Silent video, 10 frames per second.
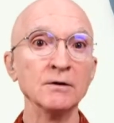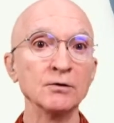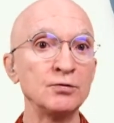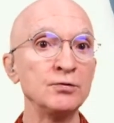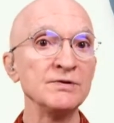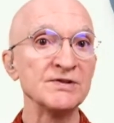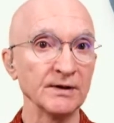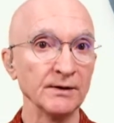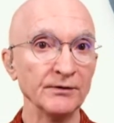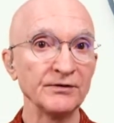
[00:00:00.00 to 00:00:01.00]
crude
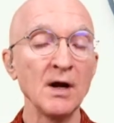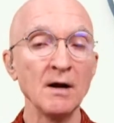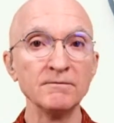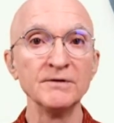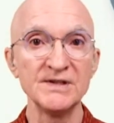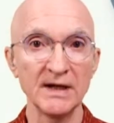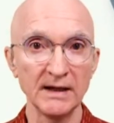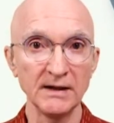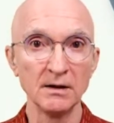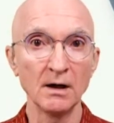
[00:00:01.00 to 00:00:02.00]
sales every
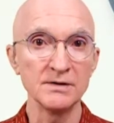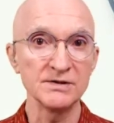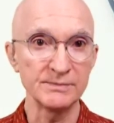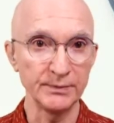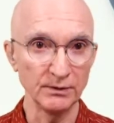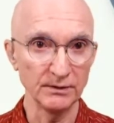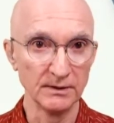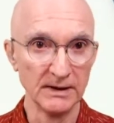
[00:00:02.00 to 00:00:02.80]
day are disputed,